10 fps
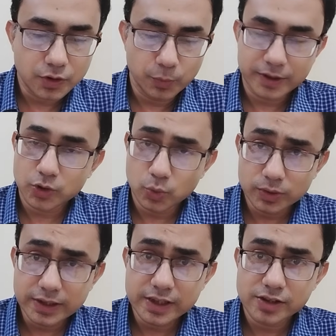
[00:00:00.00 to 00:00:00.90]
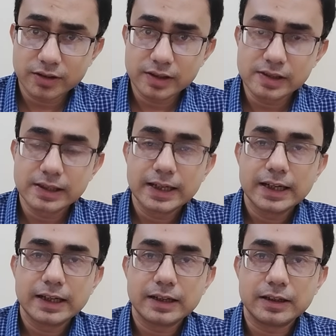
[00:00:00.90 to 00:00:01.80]
matter who the teacher is,
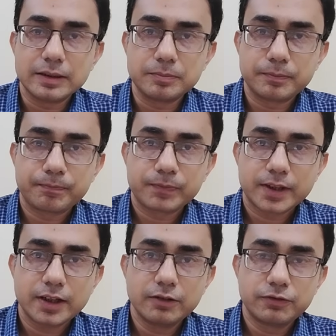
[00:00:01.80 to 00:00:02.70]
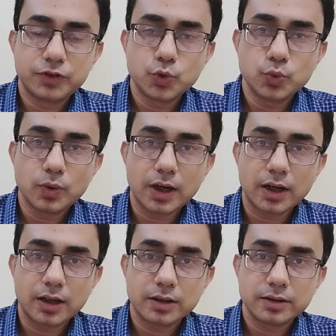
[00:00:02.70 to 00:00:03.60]
if you
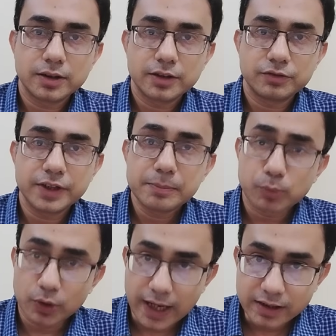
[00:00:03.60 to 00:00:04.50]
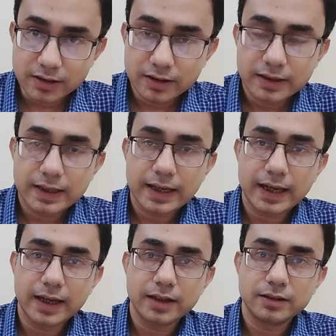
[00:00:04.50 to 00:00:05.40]
are very polite
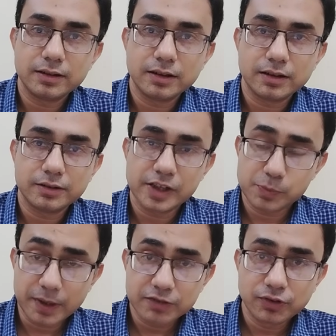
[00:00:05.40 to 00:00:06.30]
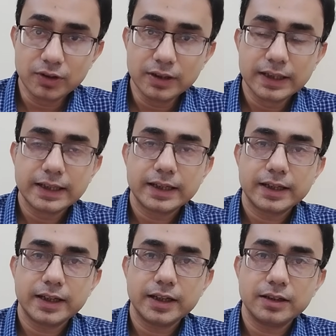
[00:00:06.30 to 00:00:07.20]
and respectful
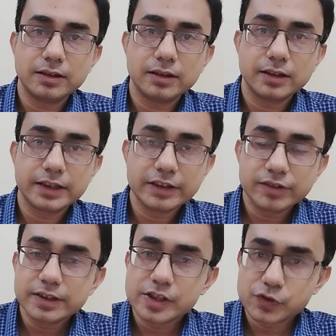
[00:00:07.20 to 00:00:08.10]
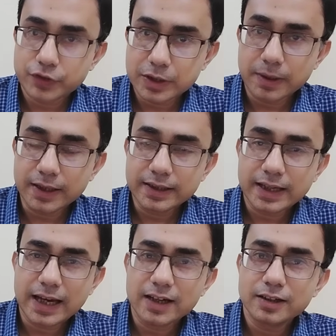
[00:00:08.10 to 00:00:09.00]
in giving this
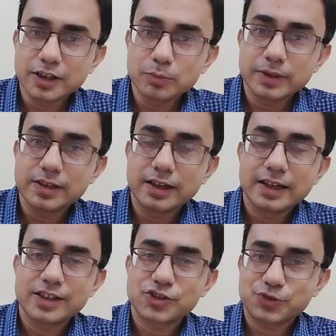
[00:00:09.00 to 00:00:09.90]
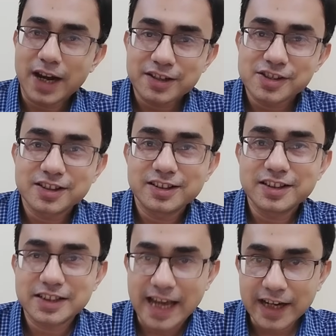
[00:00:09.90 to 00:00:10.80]
feedback, and a little bit
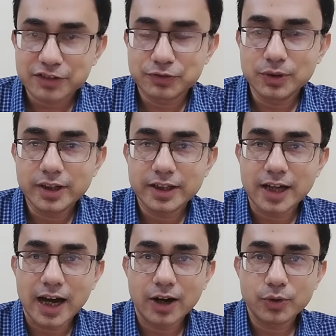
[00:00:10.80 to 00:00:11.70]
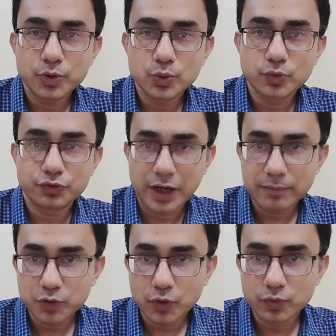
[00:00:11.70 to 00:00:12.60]
strategically tactful in how you
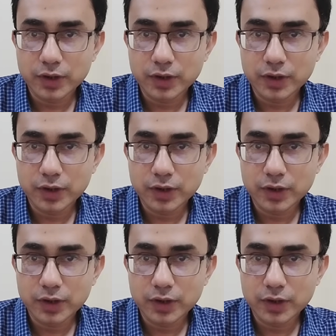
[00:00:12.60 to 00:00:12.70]
frame your